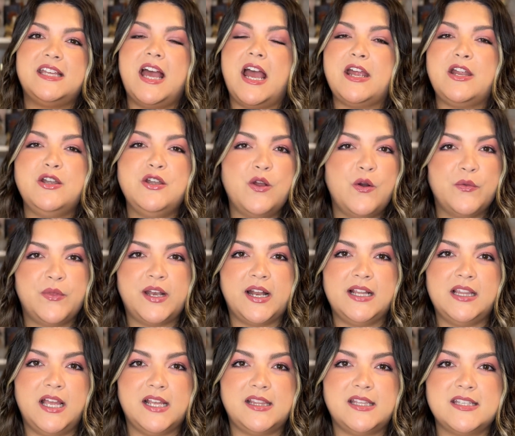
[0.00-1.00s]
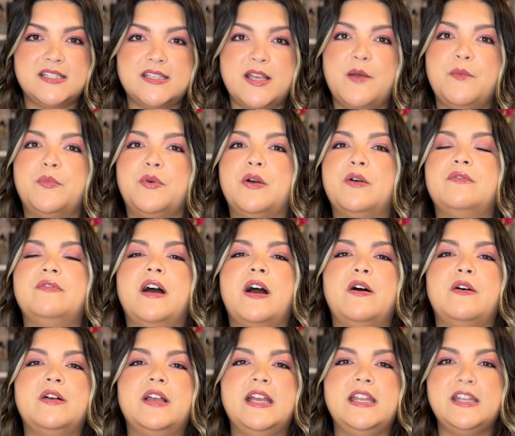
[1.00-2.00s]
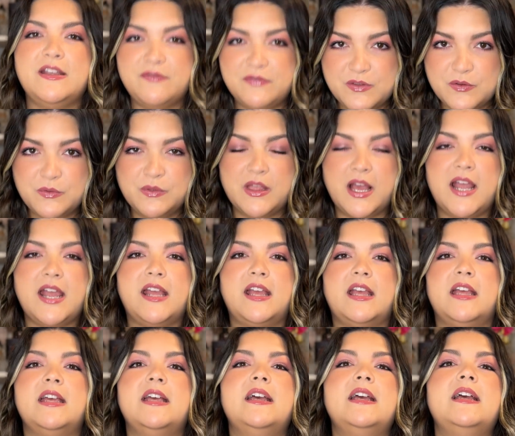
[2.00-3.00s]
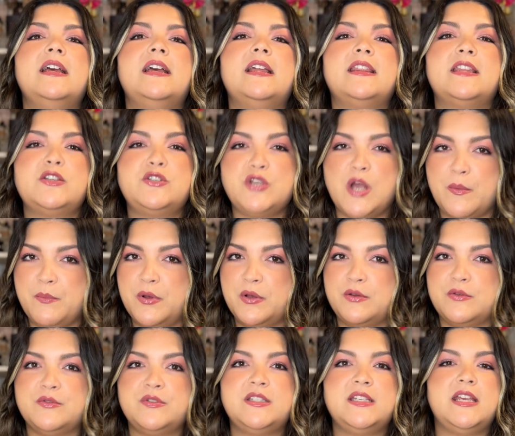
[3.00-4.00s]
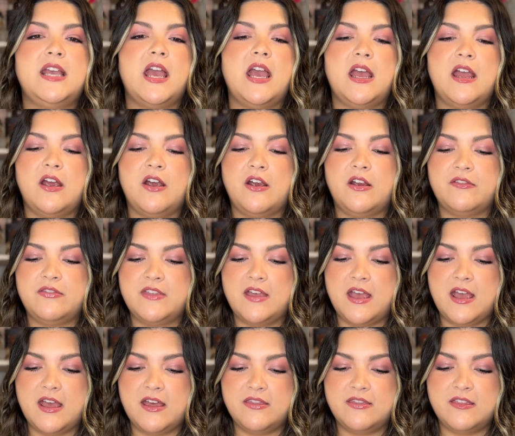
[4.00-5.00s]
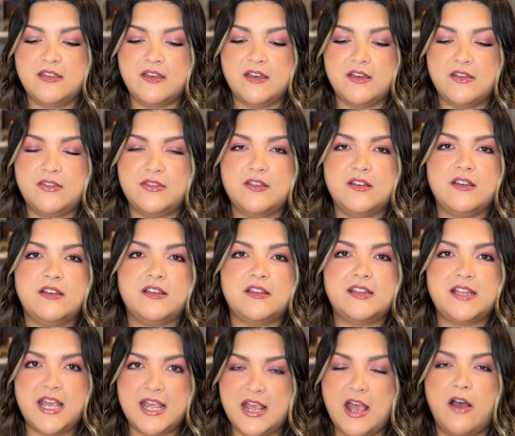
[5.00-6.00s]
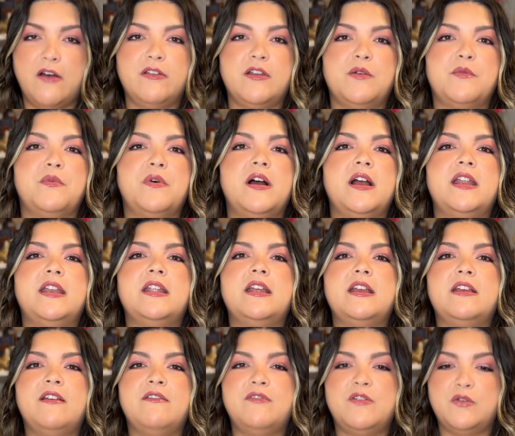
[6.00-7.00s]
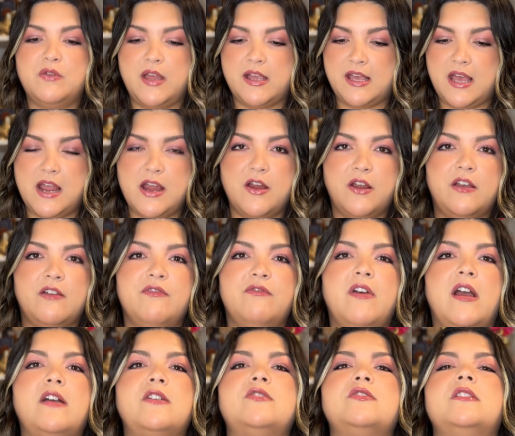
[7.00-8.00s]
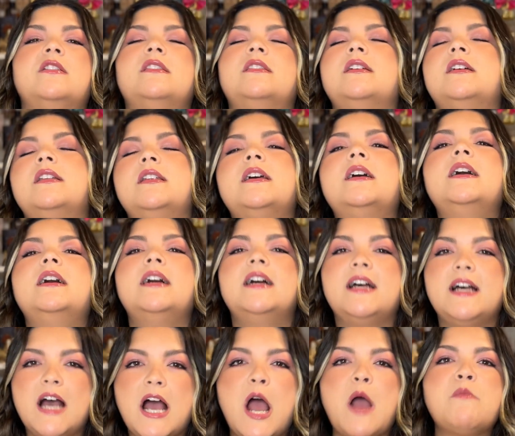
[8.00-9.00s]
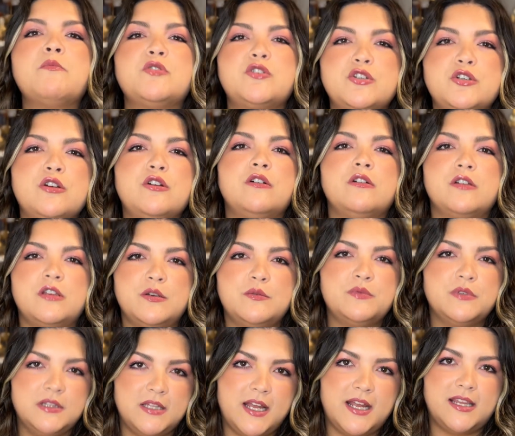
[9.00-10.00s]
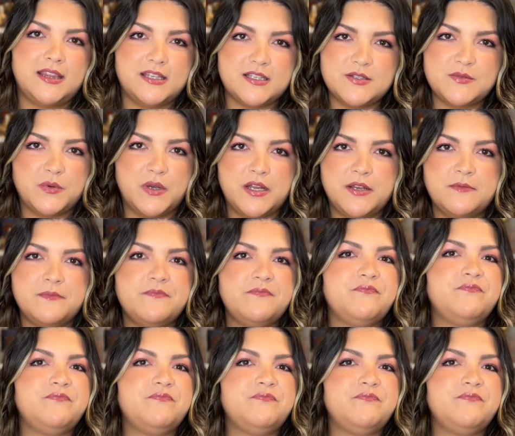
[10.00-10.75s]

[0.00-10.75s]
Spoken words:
I know that I like the scent profile, and if you like the Jean Paul Gaultier, the Kayali one, if you like higher confection, then I'm sure you will like this one.